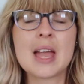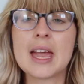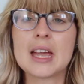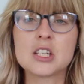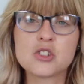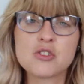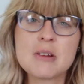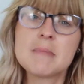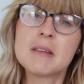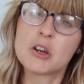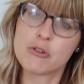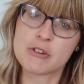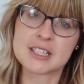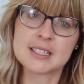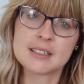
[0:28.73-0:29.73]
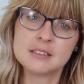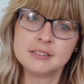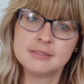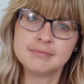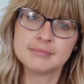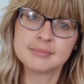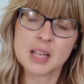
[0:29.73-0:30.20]
extremely
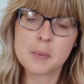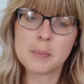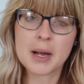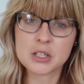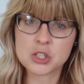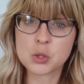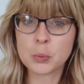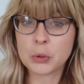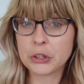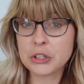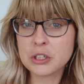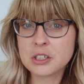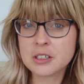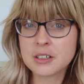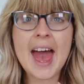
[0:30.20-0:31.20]
critical about your work